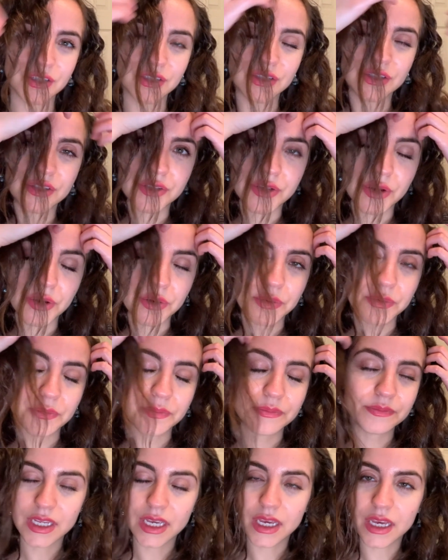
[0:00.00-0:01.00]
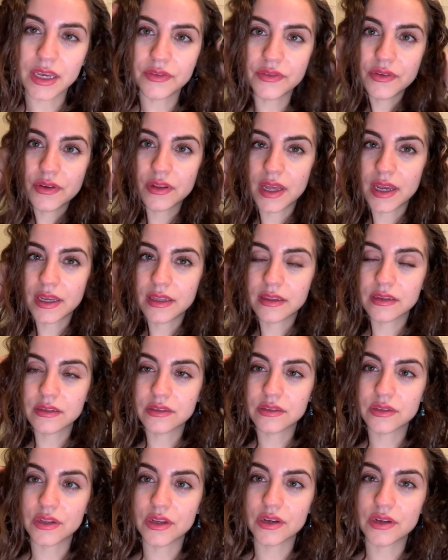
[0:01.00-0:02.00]
So if you like this
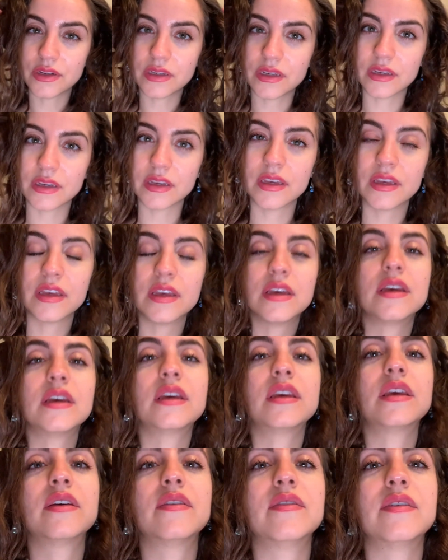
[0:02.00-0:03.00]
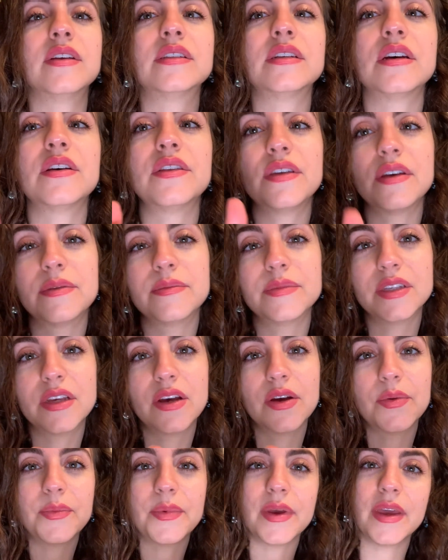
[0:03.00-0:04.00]
look, give it a thumbs up
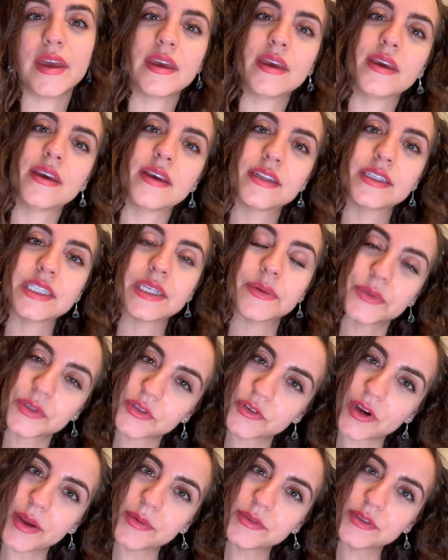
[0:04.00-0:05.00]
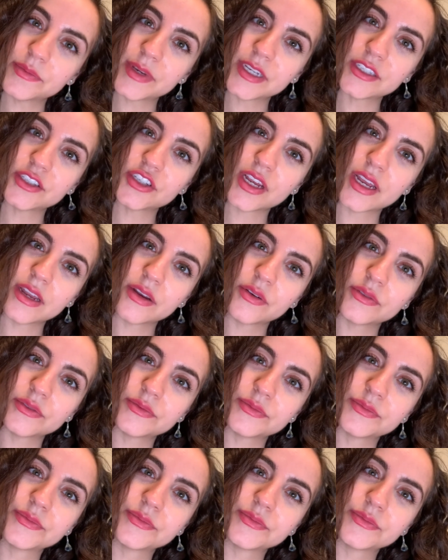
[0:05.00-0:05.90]
and subscribe to my channel.